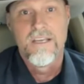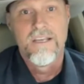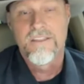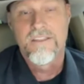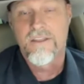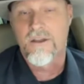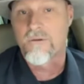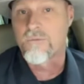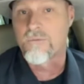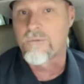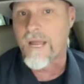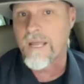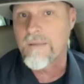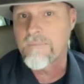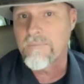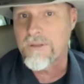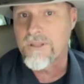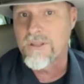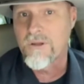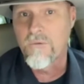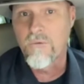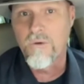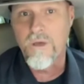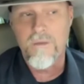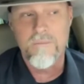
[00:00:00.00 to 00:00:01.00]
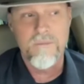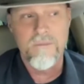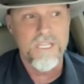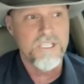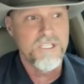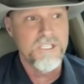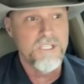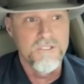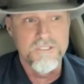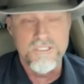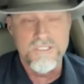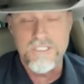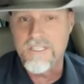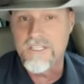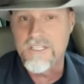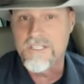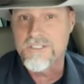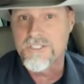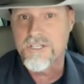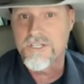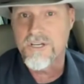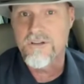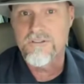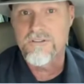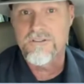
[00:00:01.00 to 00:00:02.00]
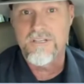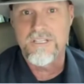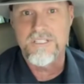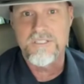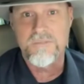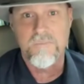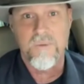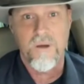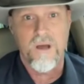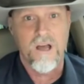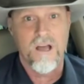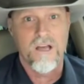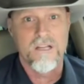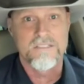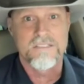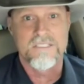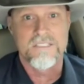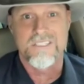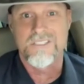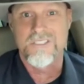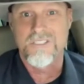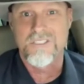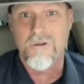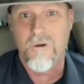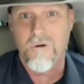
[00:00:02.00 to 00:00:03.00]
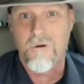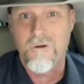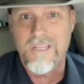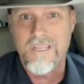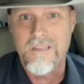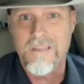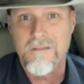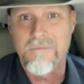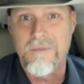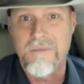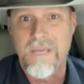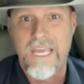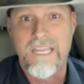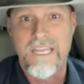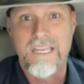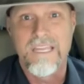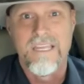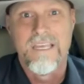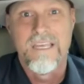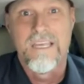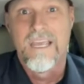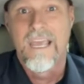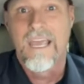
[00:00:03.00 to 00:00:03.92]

They're raping the women, using the children as pawns, extorting the men.